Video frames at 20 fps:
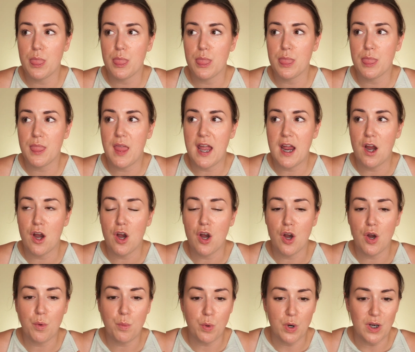
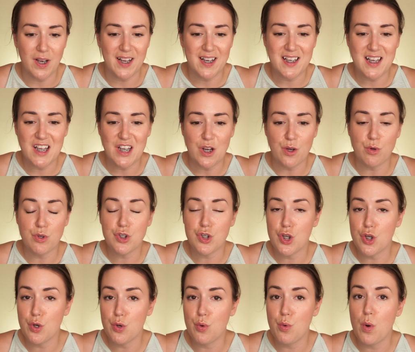there were like,
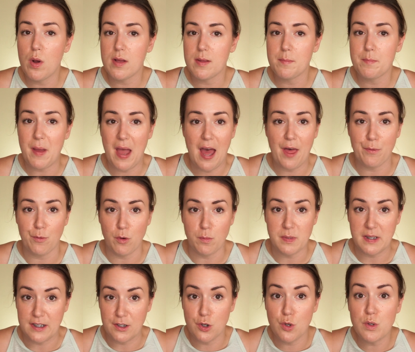2 bathrooms,
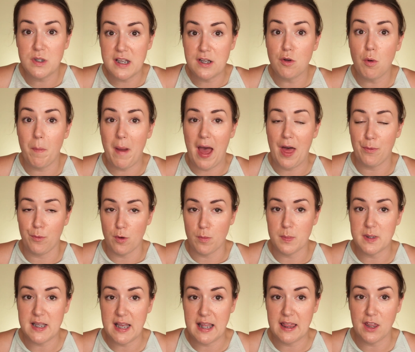like 2 single
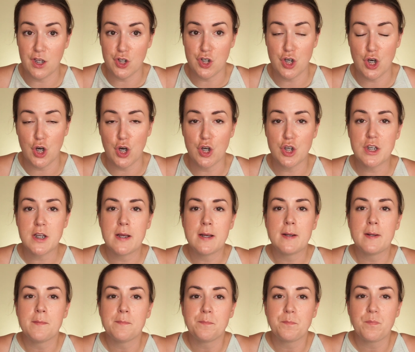bathrooms in the church.
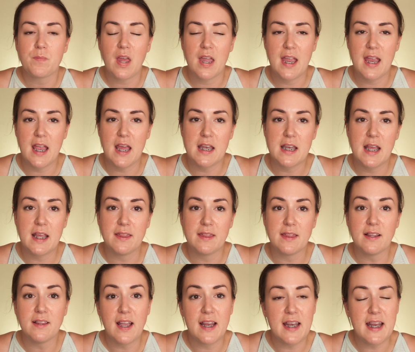And in the
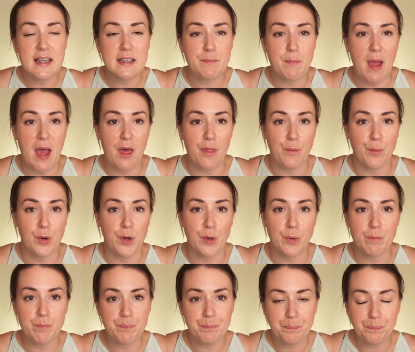ladies'
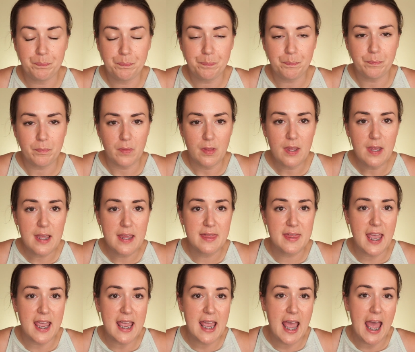bathroom,
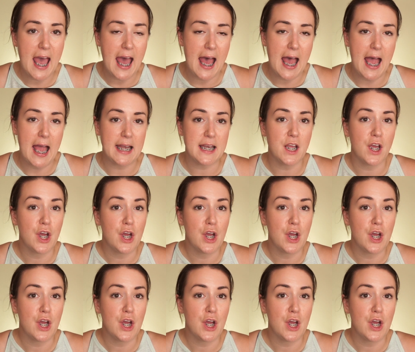they had